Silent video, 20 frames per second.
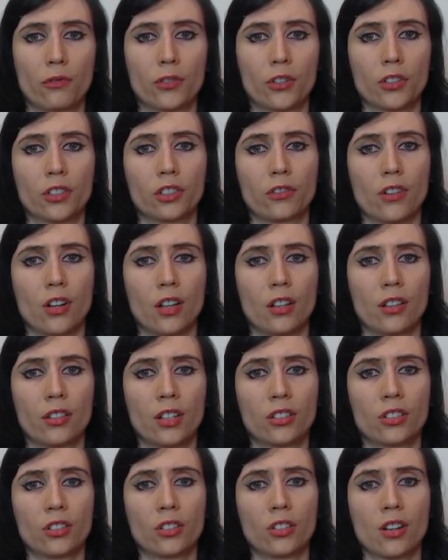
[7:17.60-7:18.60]
first of all,
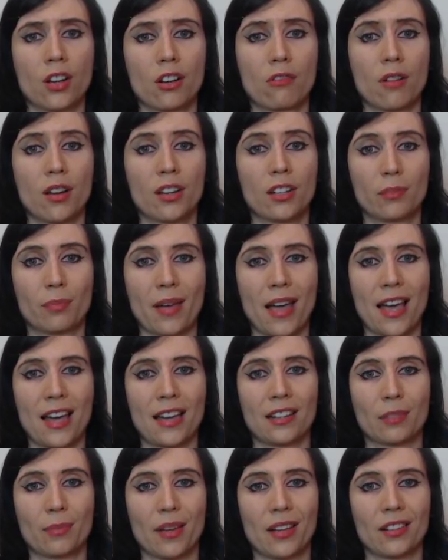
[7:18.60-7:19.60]
things are not quite as bad
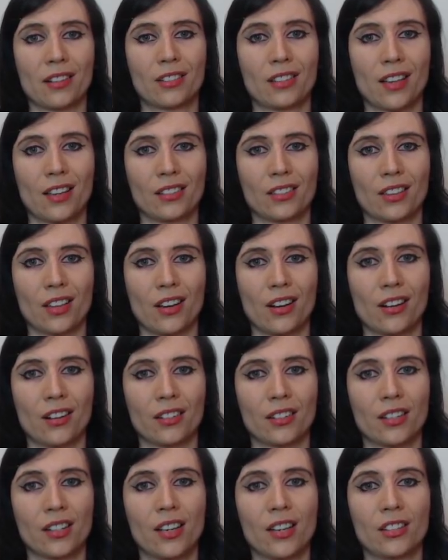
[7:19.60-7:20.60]
as Ben says they are.
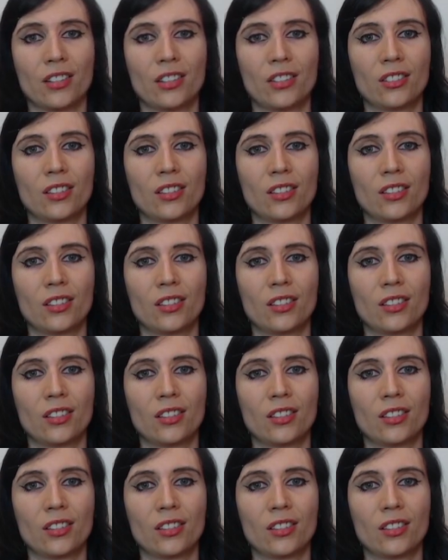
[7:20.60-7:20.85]
Since